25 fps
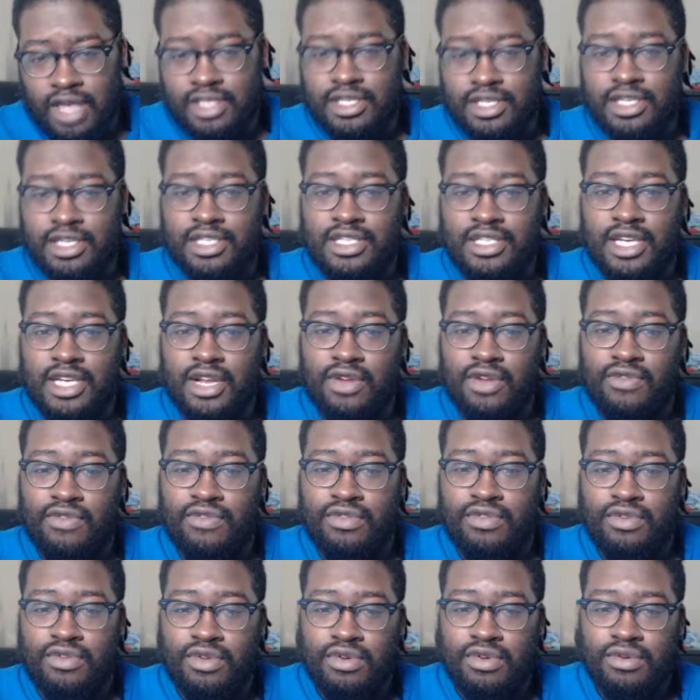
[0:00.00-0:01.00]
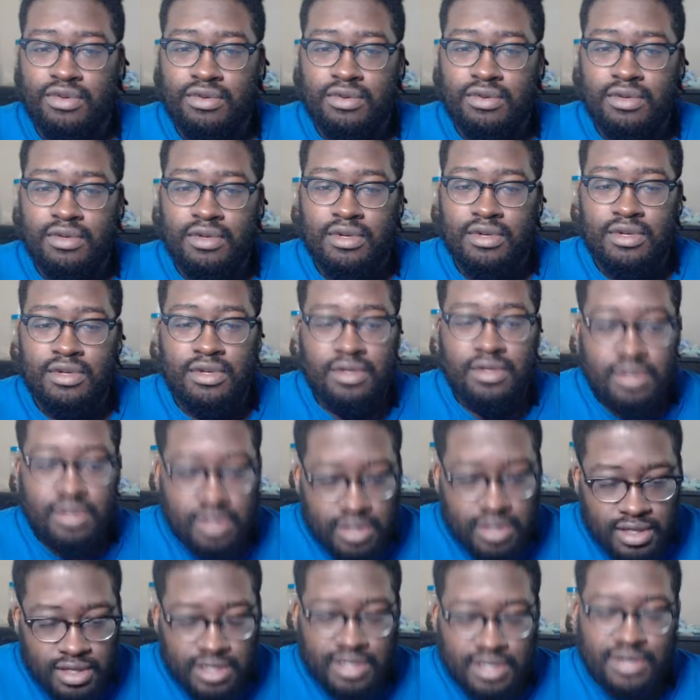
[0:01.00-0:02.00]
to the channel if you're new.
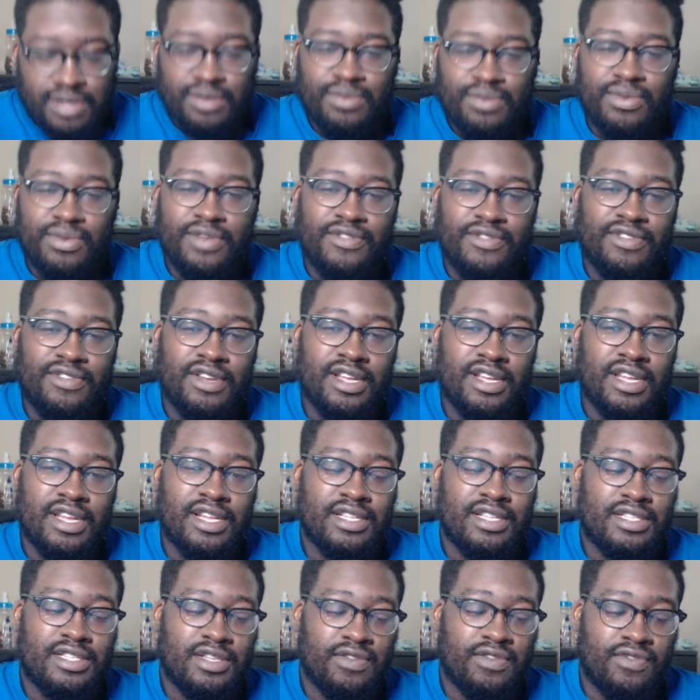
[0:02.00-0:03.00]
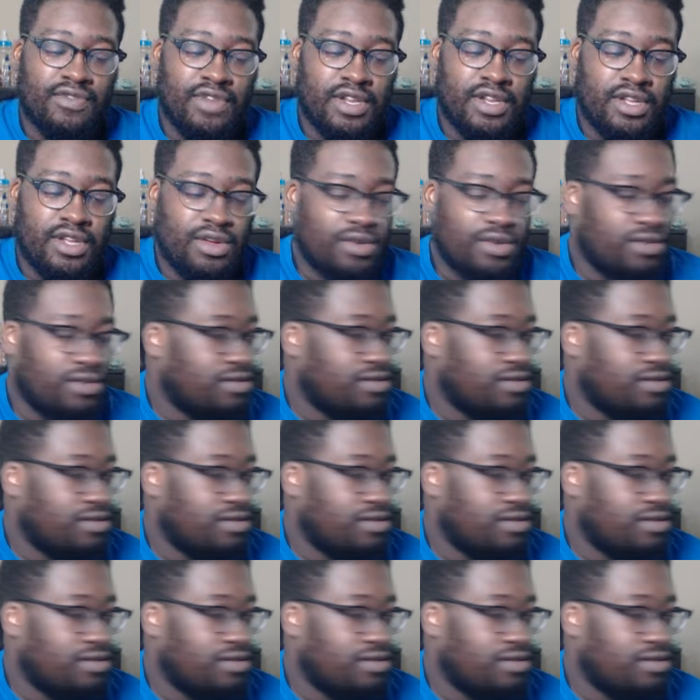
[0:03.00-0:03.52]
We can get into the video.